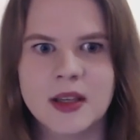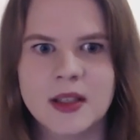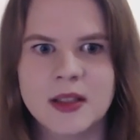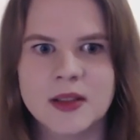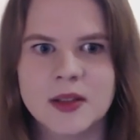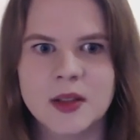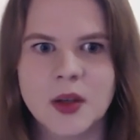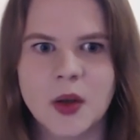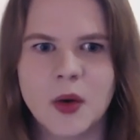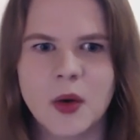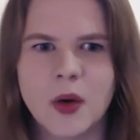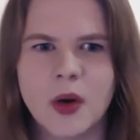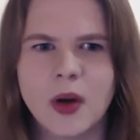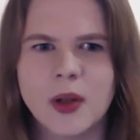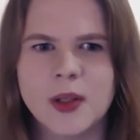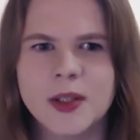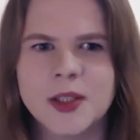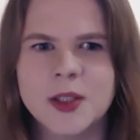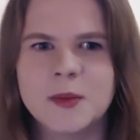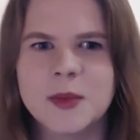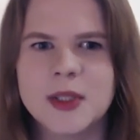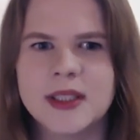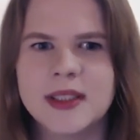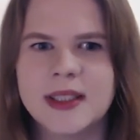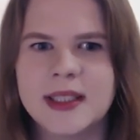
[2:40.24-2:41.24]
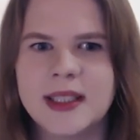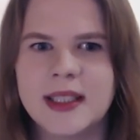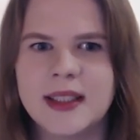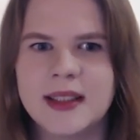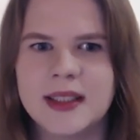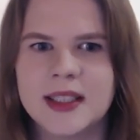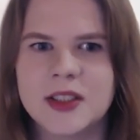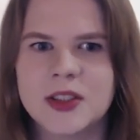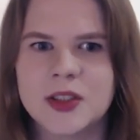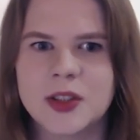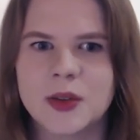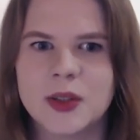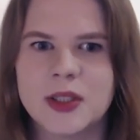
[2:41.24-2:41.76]
So ultimately,
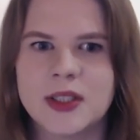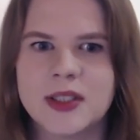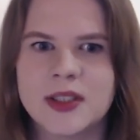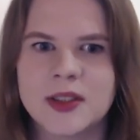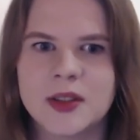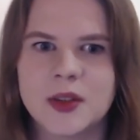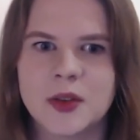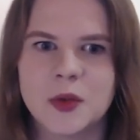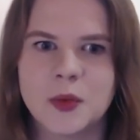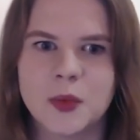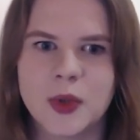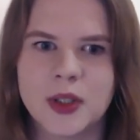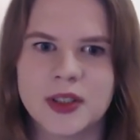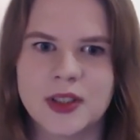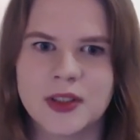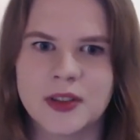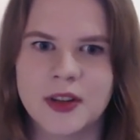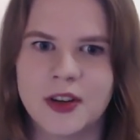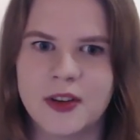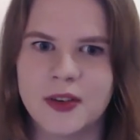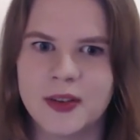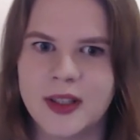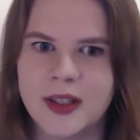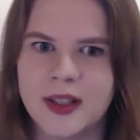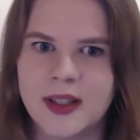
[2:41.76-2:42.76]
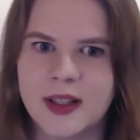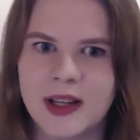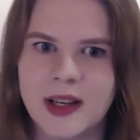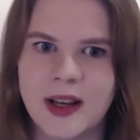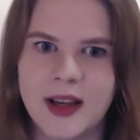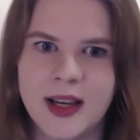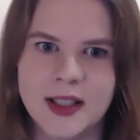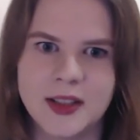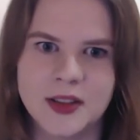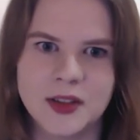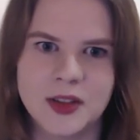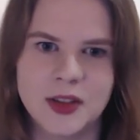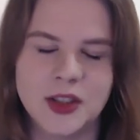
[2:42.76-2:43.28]
the choice on what GraphQL
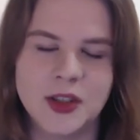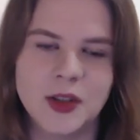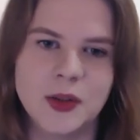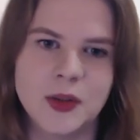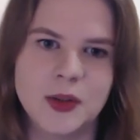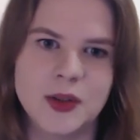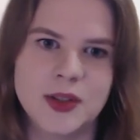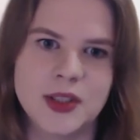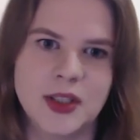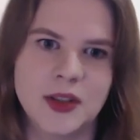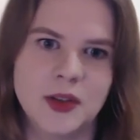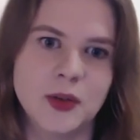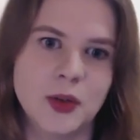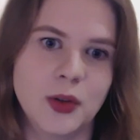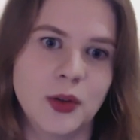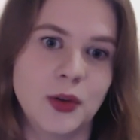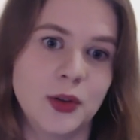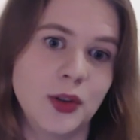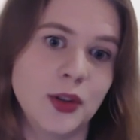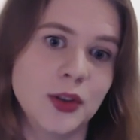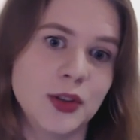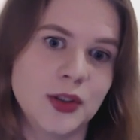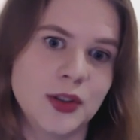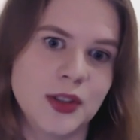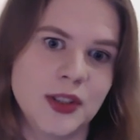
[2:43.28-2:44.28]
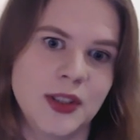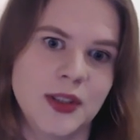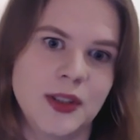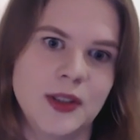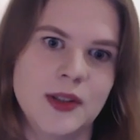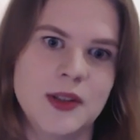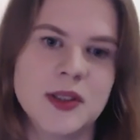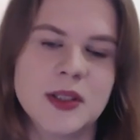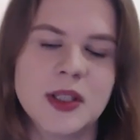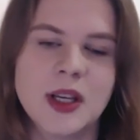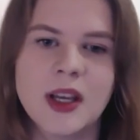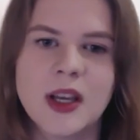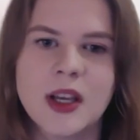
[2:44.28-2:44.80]
client to use and or not to
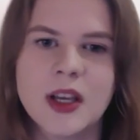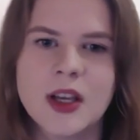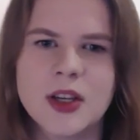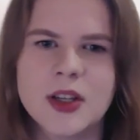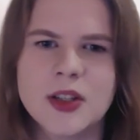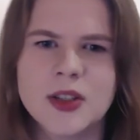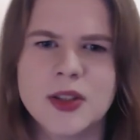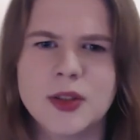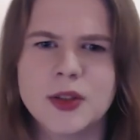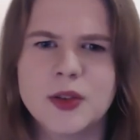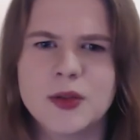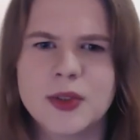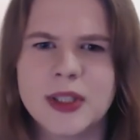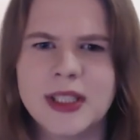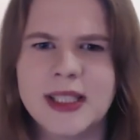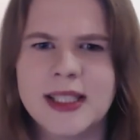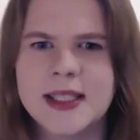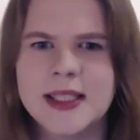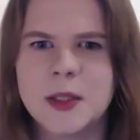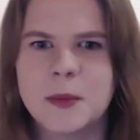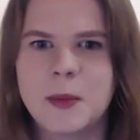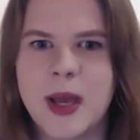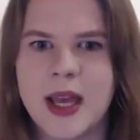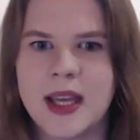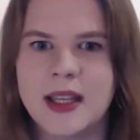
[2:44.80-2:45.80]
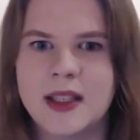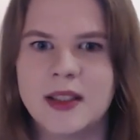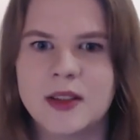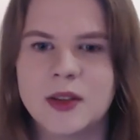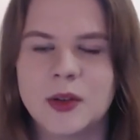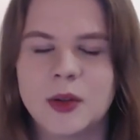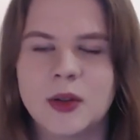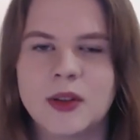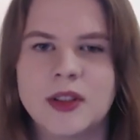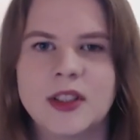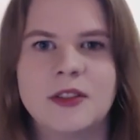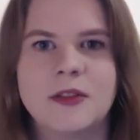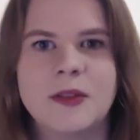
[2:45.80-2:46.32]
use should really depend
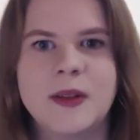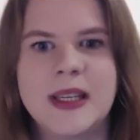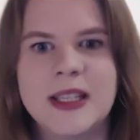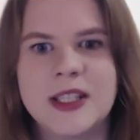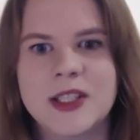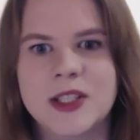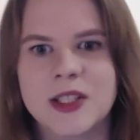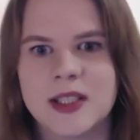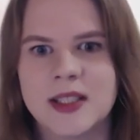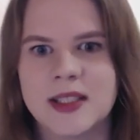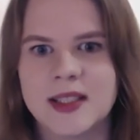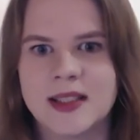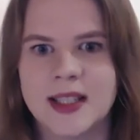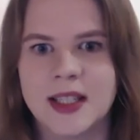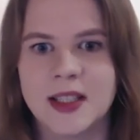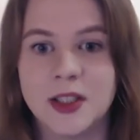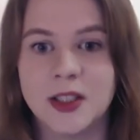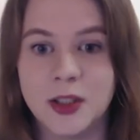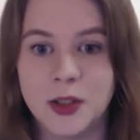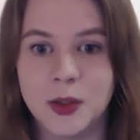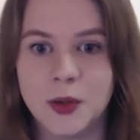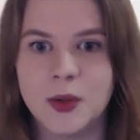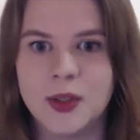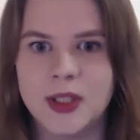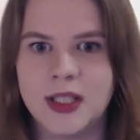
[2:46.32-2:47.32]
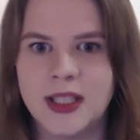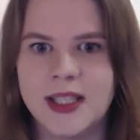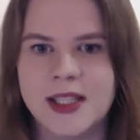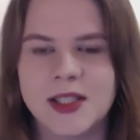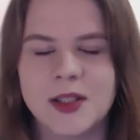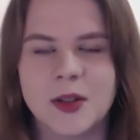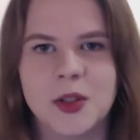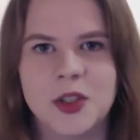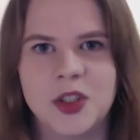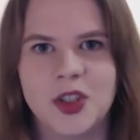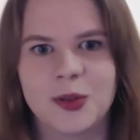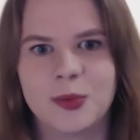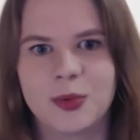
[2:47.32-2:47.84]
on the features that you need
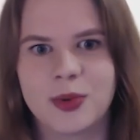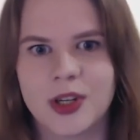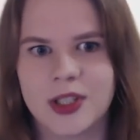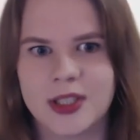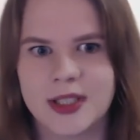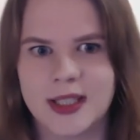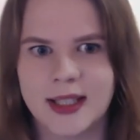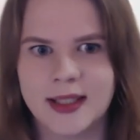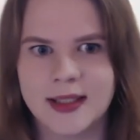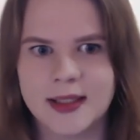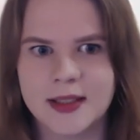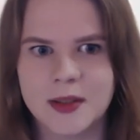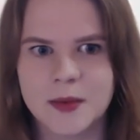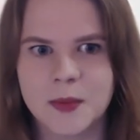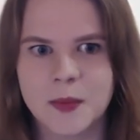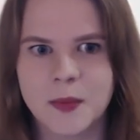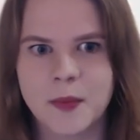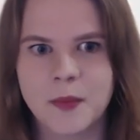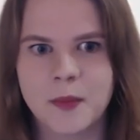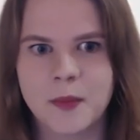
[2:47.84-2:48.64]
on your project.